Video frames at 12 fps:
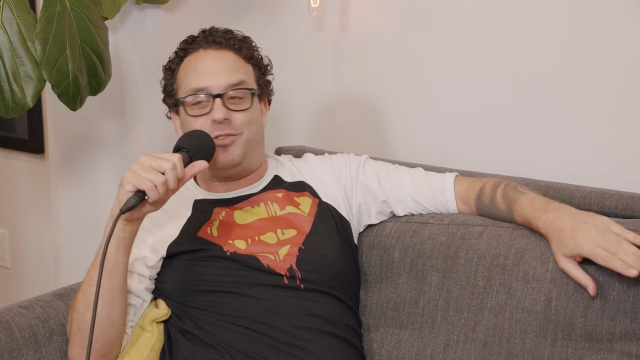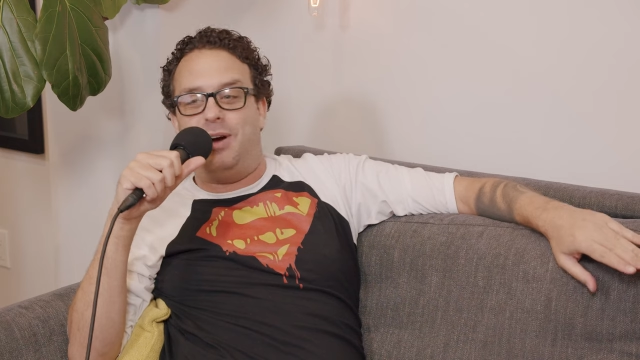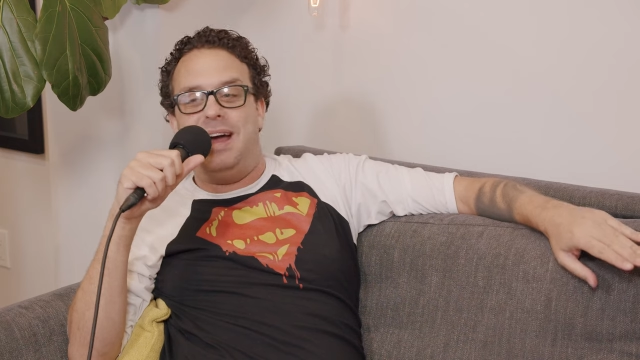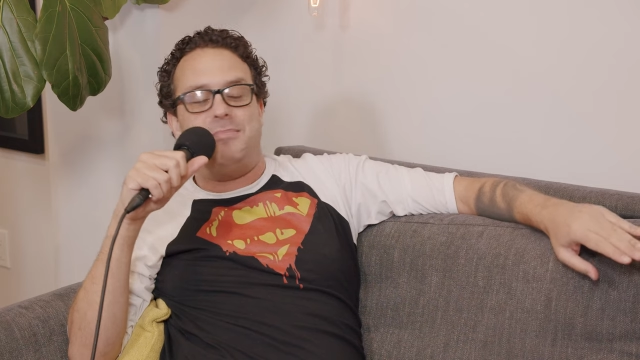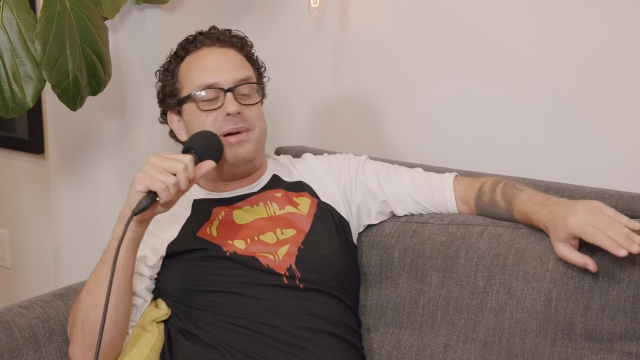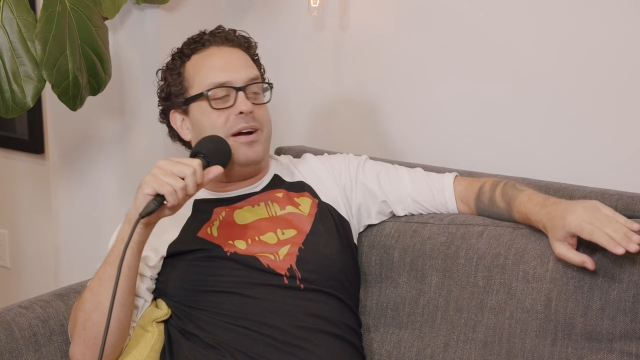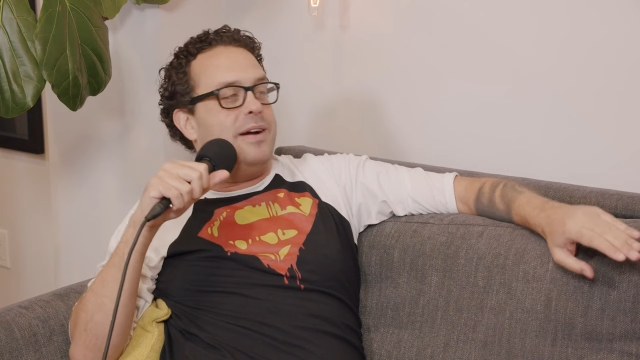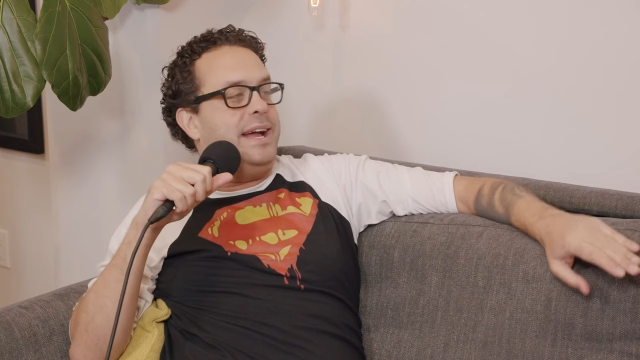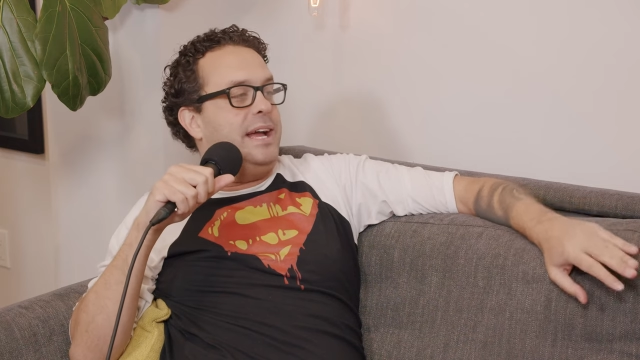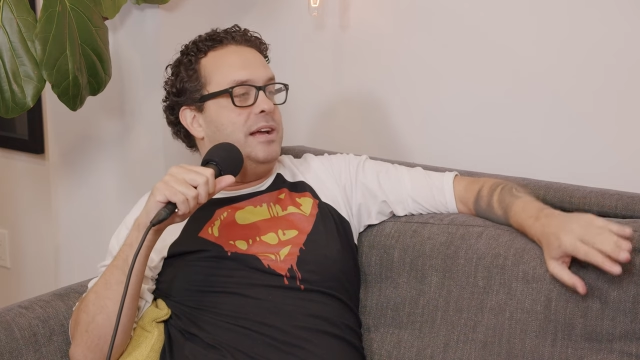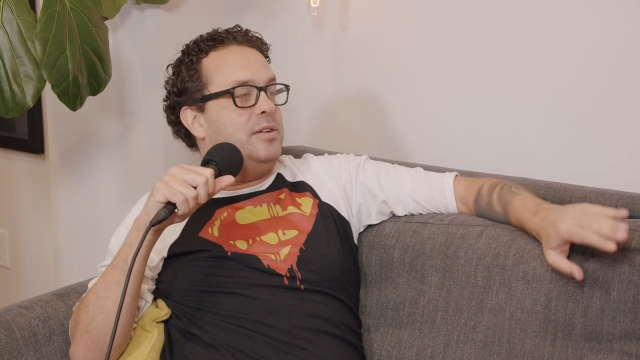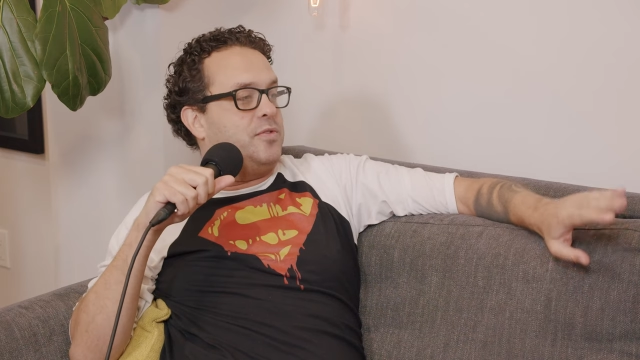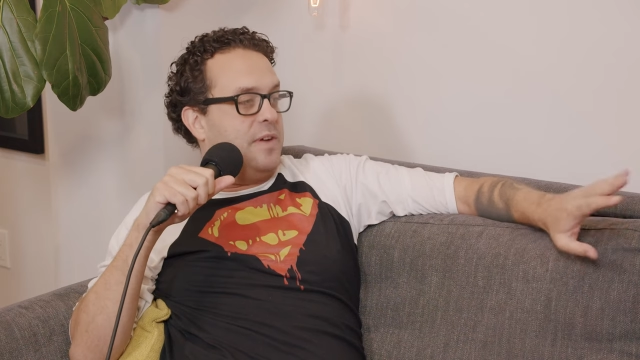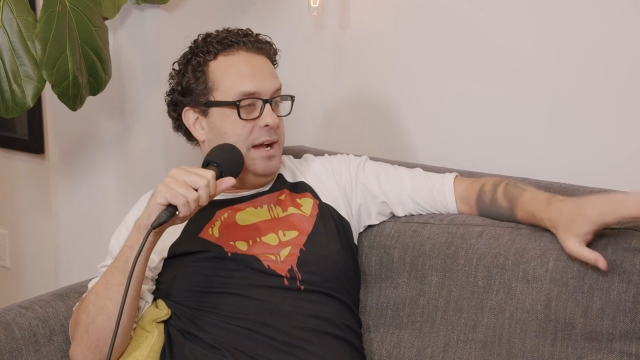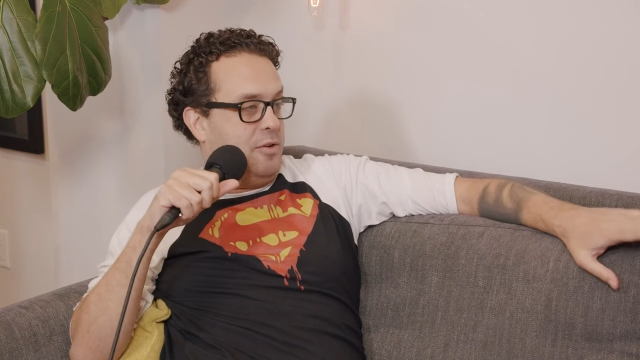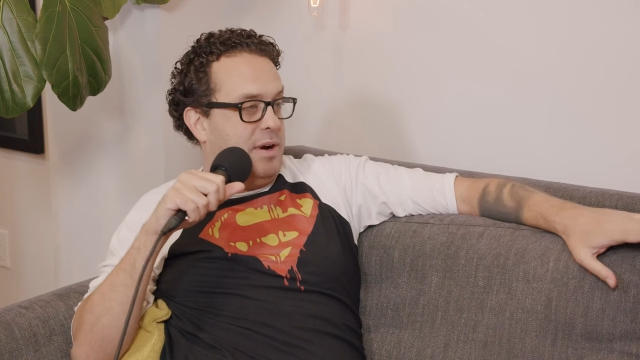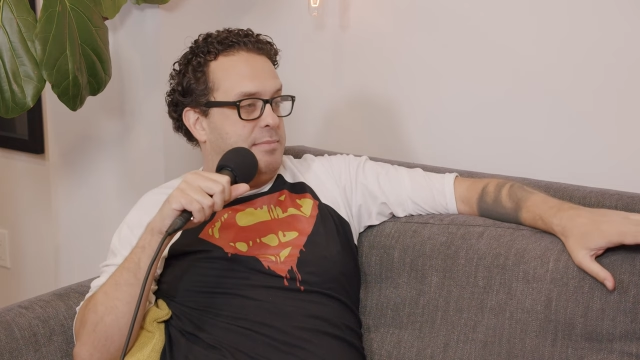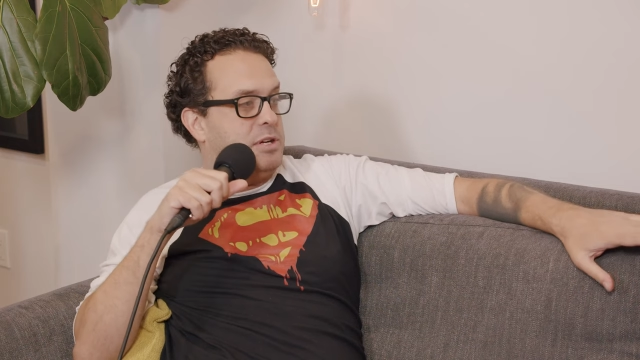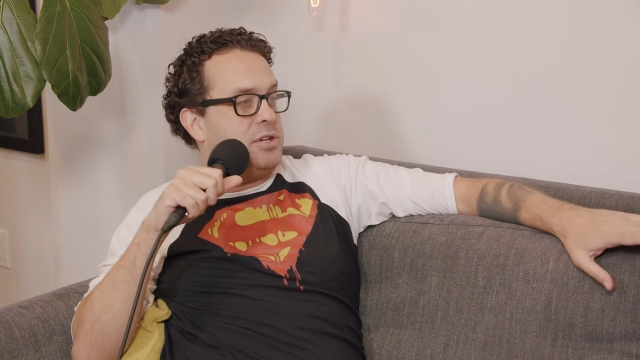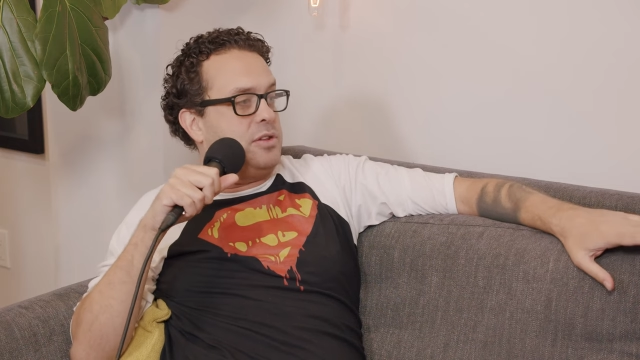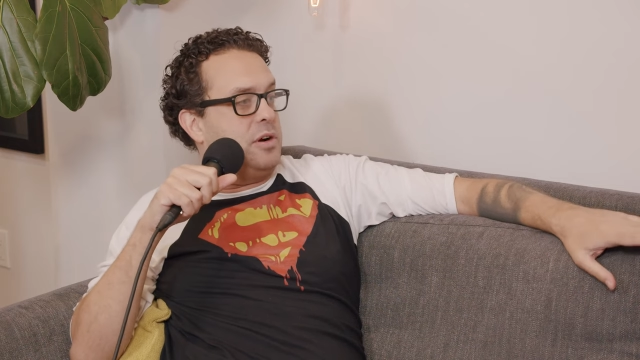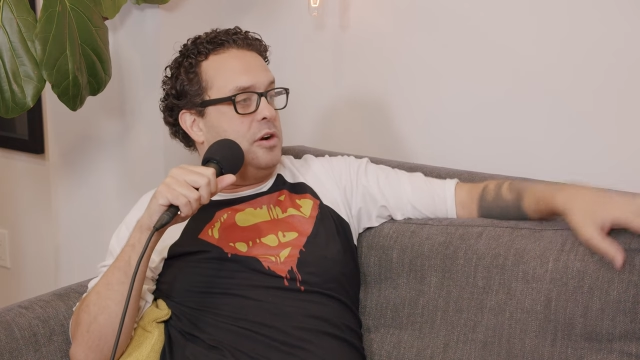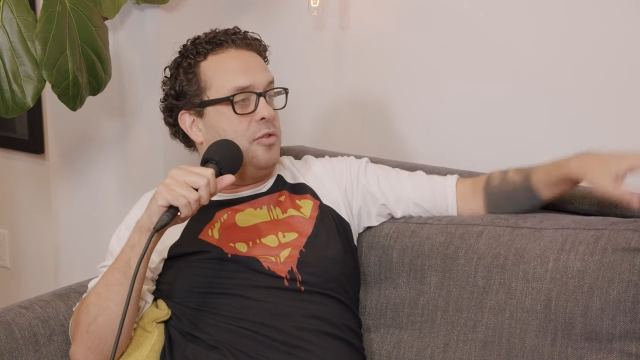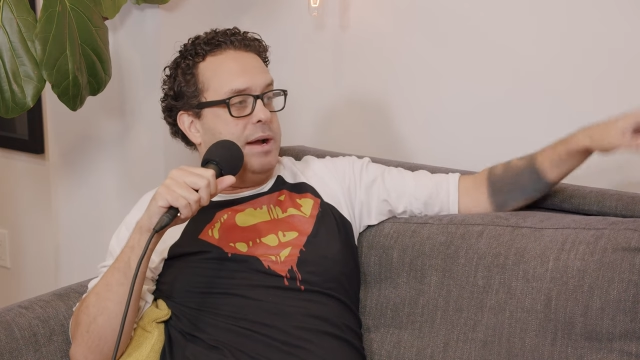Cranberry, Frank, cranberry is the
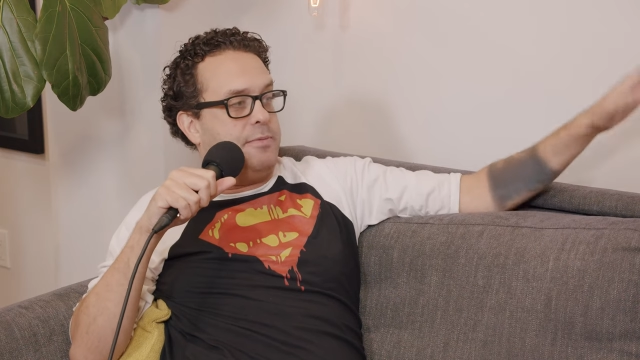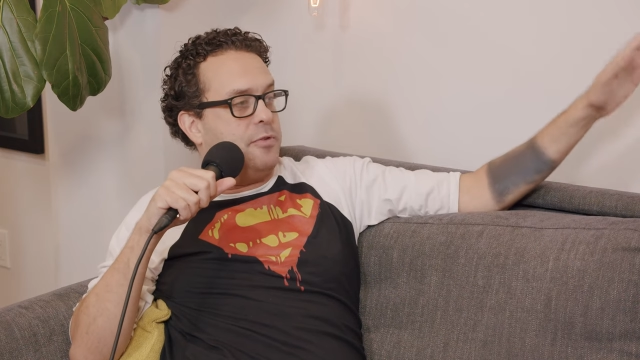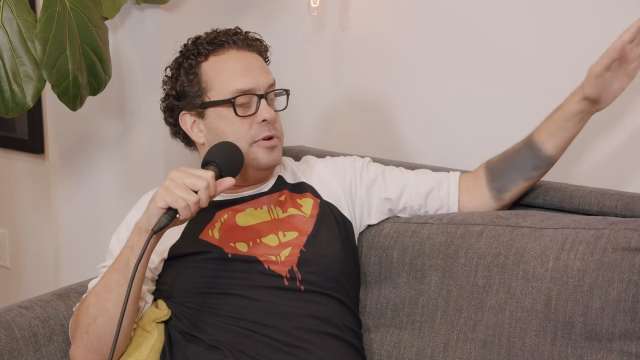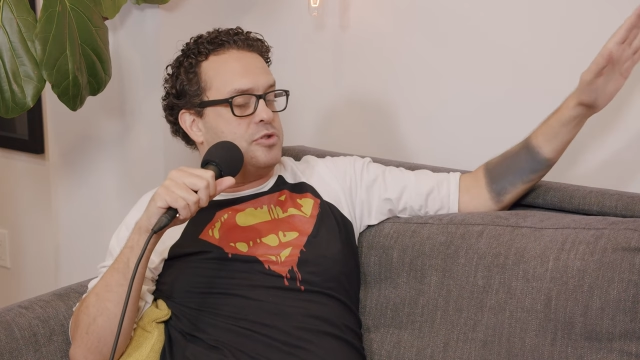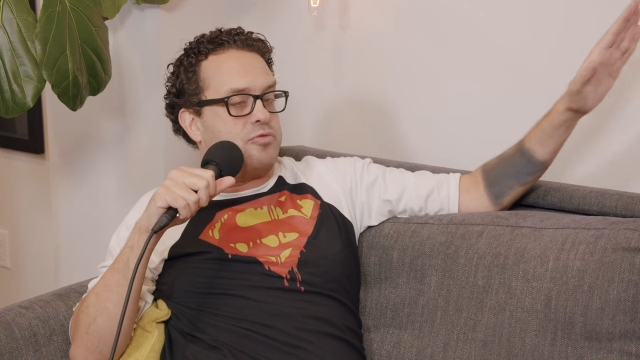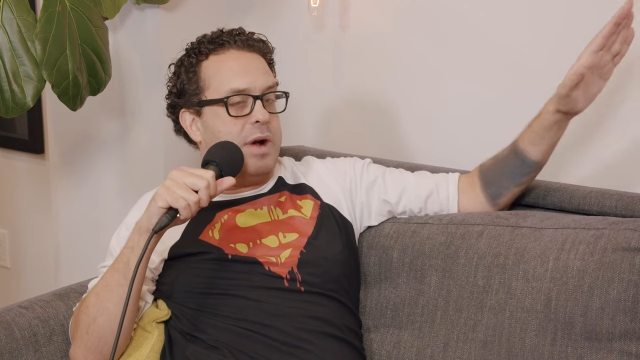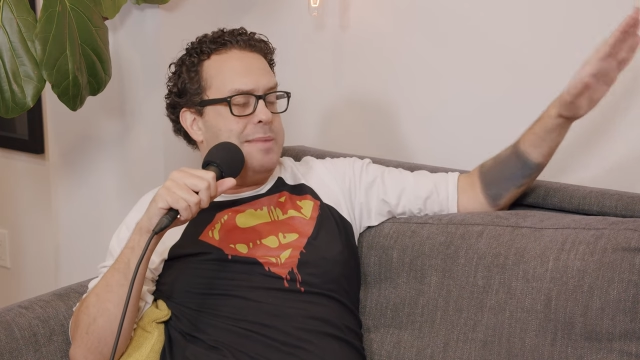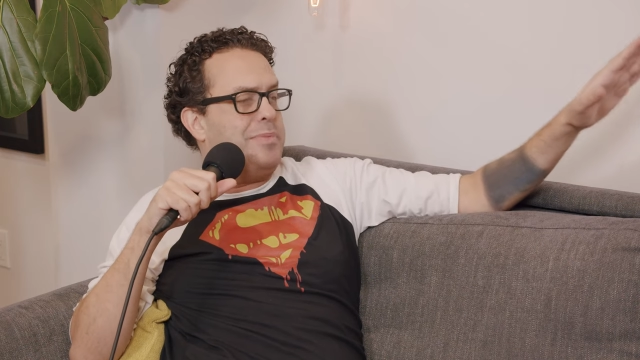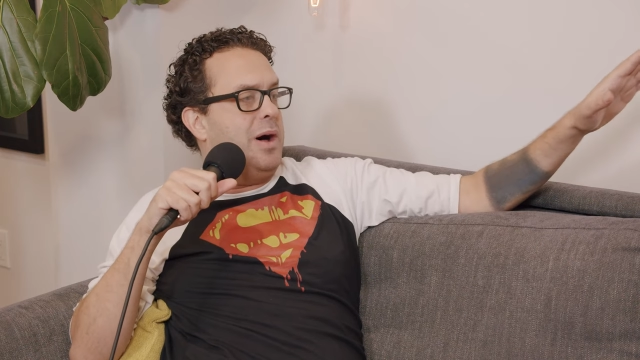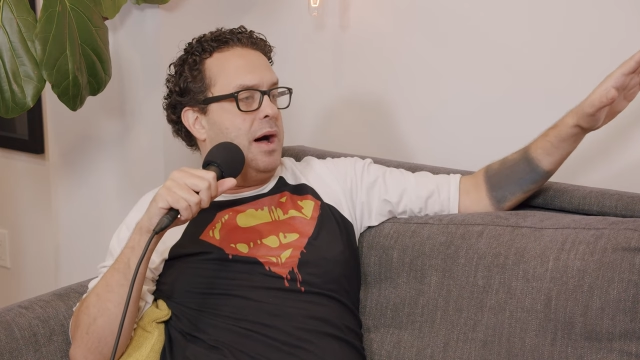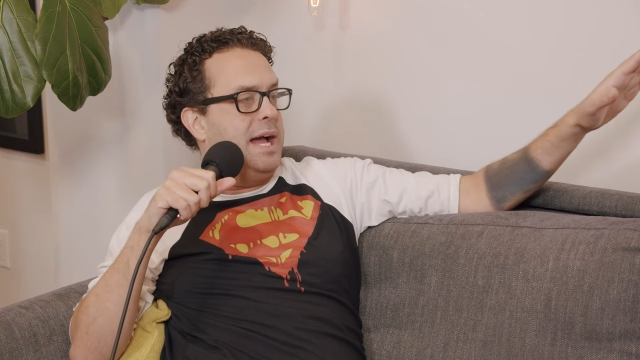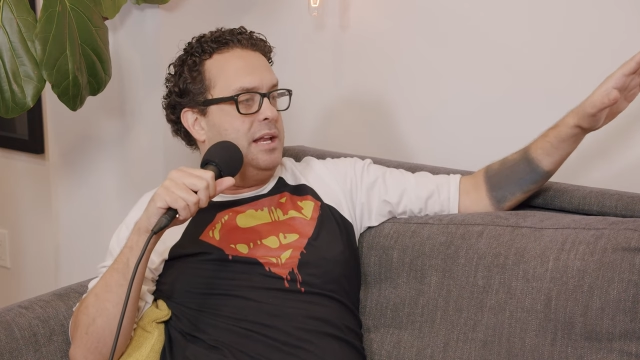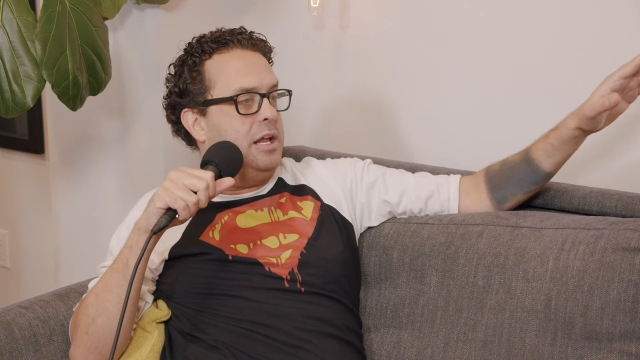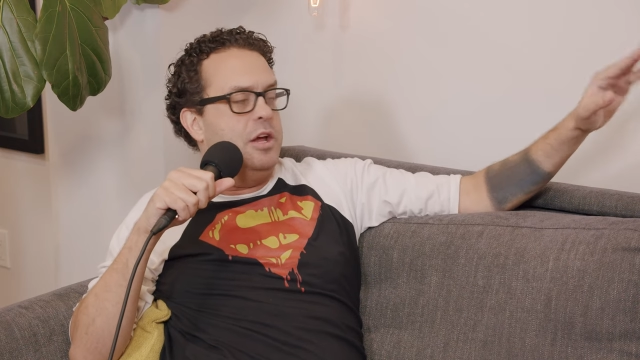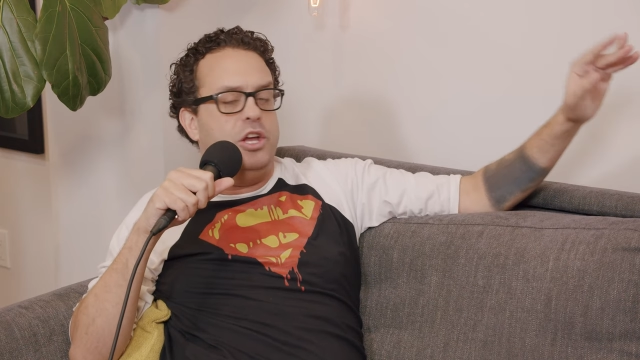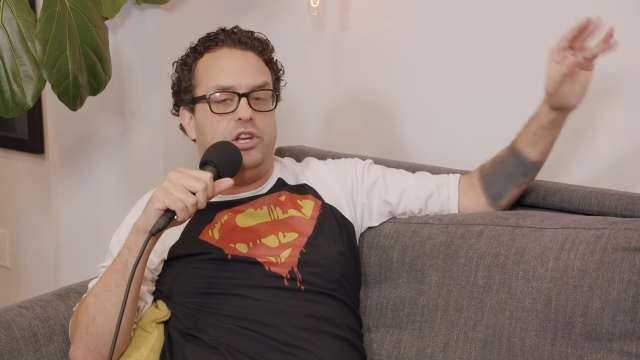third. Grapefruit is right behind it.